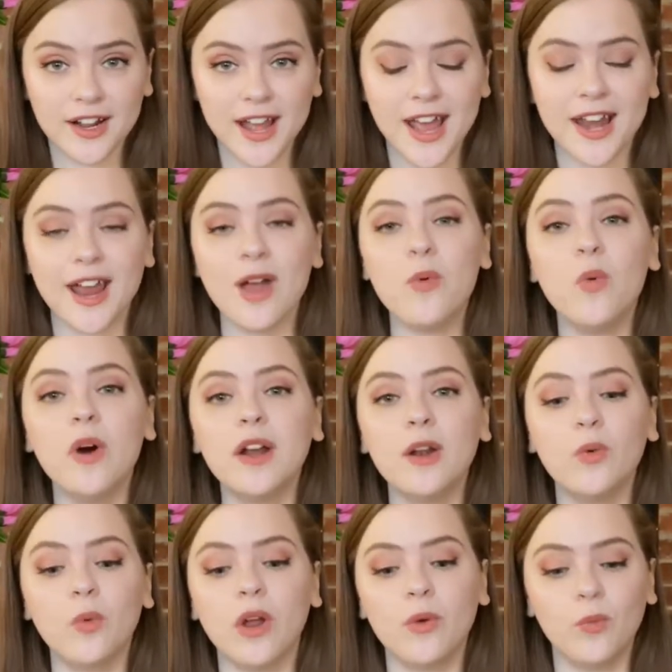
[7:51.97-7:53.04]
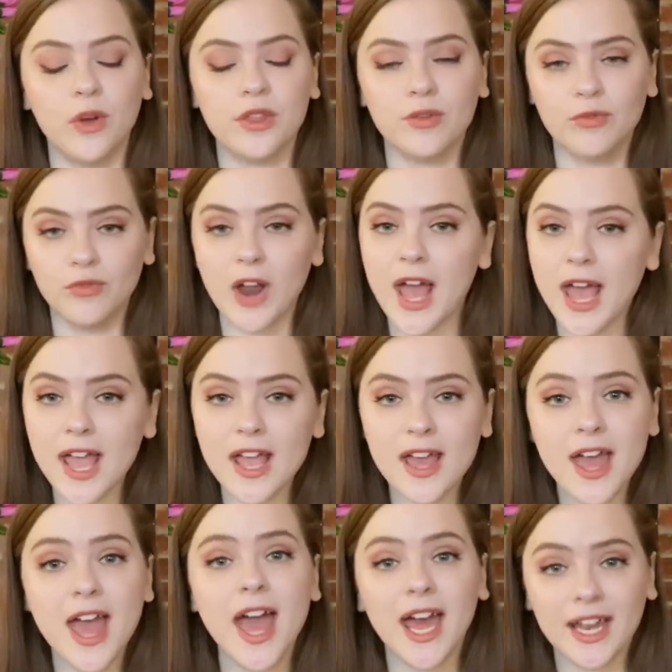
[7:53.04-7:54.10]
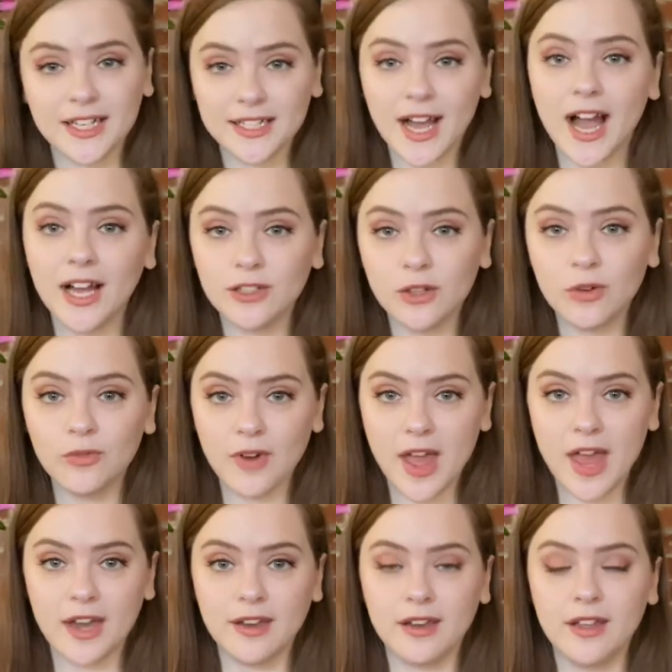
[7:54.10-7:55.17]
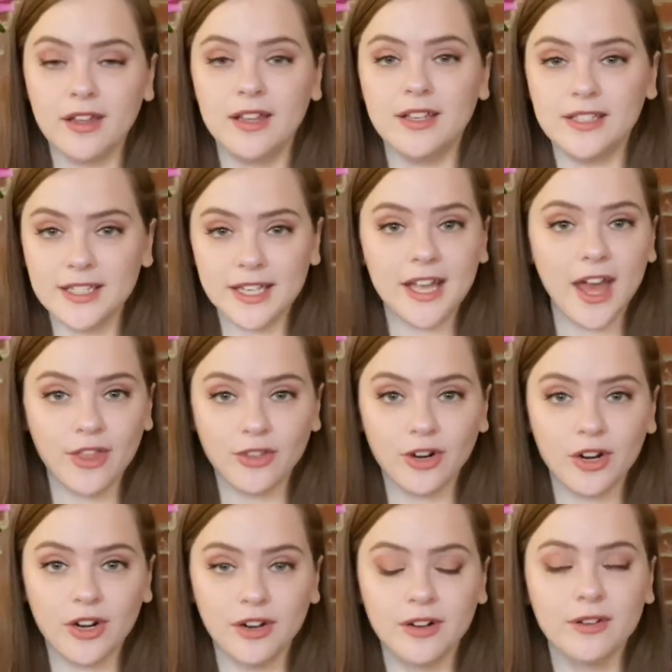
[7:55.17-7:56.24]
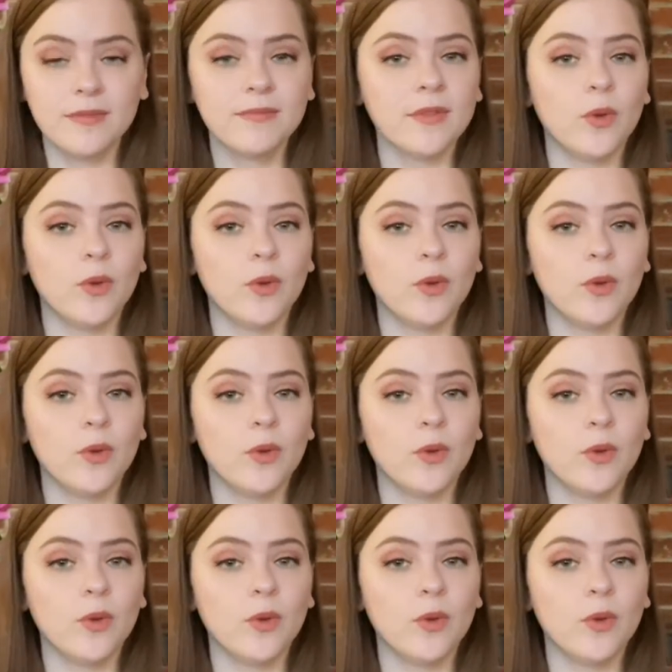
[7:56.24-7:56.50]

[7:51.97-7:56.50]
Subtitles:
and I wanted one with Rey and Kylo Ren together,